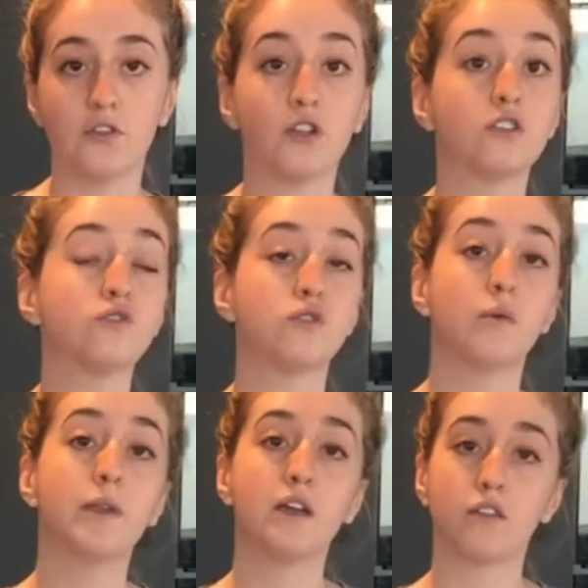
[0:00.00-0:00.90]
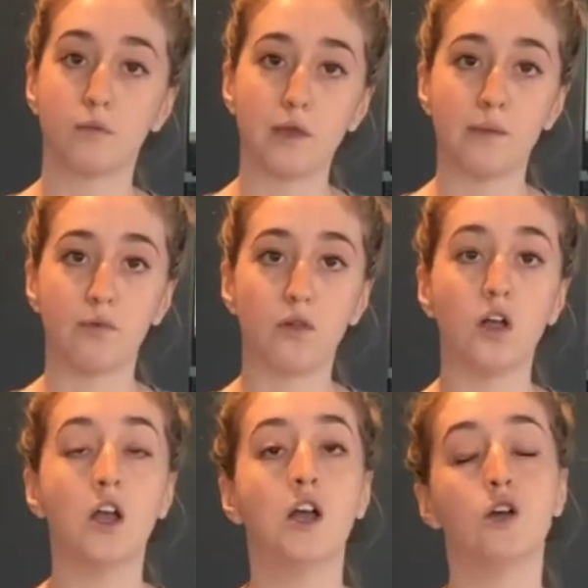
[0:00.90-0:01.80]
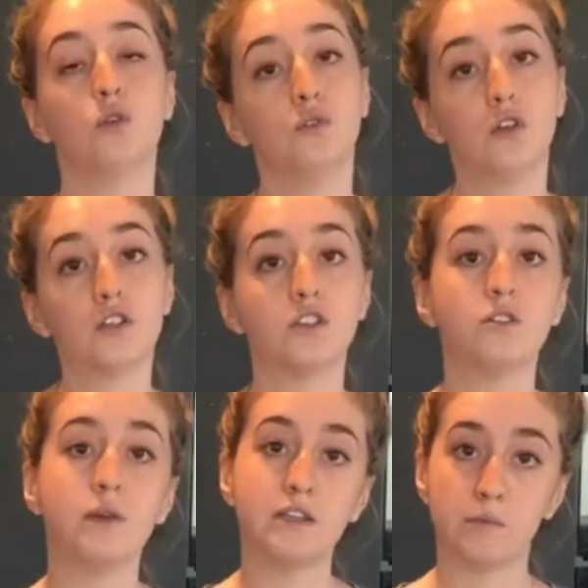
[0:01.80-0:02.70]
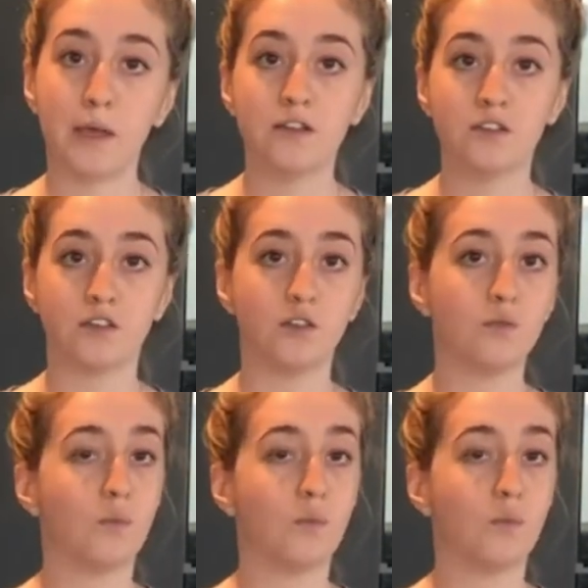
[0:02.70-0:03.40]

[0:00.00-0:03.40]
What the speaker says: there's so many other people who look to you and depend on you,